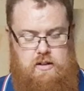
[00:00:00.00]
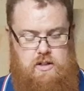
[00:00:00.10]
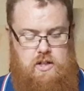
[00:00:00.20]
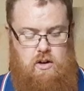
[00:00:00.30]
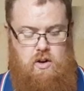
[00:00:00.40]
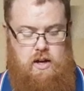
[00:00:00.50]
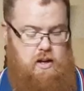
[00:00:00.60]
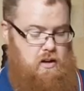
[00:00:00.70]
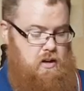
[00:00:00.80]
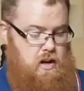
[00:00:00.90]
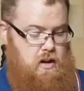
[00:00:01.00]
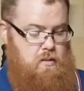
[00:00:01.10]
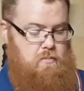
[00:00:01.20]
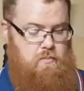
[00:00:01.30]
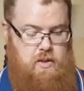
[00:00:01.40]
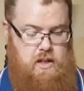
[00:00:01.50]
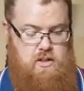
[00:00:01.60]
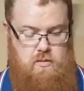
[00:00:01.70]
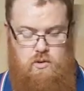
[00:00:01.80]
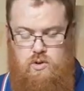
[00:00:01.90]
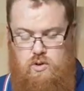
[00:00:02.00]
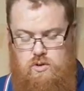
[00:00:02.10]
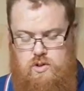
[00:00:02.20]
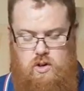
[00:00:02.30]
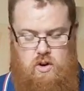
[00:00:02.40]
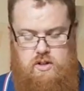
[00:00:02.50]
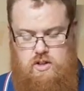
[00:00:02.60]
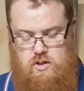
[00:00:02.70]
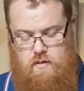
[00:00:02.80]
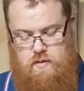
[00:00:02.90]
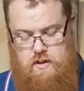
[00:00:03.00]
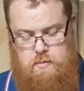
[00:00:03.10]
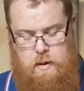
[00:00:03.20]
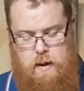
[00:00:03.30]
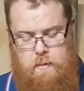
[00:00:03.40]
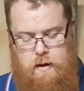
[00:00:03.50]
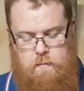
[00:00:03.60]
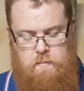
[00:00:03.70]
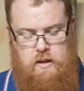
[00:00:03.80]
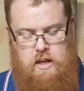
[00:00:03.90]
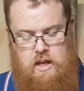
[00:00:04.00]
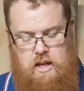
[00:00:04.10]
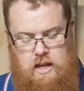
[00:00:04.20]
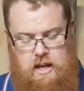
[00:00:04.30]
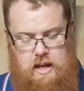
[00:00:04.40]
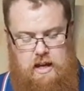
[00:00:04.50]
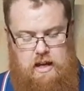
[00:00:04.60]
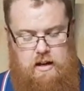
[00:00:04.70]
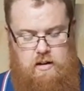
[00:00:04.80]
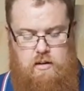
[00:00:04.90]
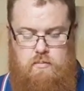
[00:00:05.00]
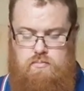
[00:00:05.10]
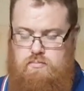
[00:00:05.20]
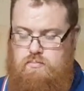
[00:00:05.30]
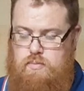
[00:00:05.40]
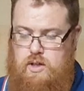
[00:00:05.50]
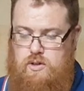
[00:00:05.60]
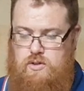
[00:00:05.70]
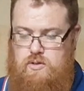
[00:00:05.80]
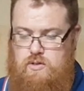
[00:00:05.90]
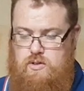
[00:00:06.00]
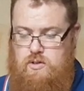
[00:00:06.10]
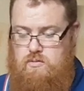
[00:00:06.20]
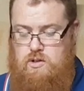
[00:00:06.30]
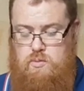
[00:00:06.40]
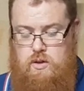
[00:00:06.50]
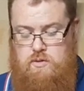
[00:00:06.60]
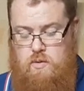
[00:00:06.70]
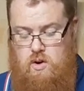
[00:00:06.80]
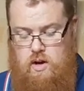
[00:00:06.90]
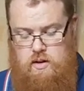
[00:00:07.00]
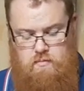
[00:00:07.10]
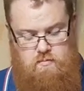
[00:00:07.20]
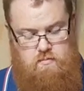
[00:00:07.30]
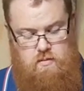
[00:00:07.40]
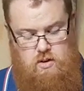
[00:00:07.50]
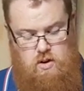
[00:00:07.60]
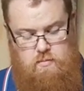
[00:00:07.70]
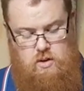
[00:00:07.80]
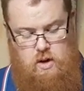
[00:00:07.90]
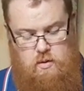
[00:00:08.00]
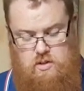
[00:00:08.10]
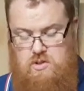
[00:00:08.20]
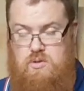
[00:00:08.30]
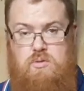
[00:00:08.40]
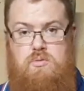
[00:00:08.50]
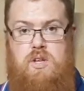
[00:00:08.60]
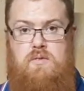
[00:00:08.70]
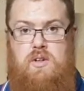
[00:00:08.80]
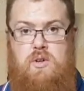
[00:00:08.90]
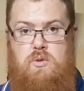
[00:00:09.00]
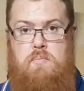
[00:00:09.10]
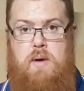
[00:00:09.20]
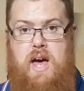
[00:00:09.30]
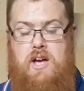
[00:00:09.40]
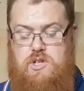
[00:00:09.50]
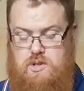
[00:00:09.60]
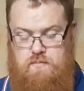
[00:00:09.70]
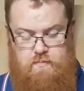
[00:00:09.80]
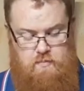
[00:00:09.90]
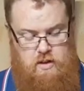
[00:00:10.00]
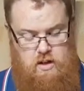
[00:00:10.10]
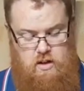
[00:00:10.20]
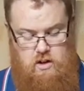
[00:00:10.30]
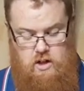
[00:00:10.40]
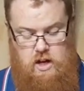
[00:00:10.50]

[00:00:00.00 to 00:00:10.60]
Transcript: till I can get some good slices off this paper. And because this one's mine, I'm going to give it a good bash. I'm going to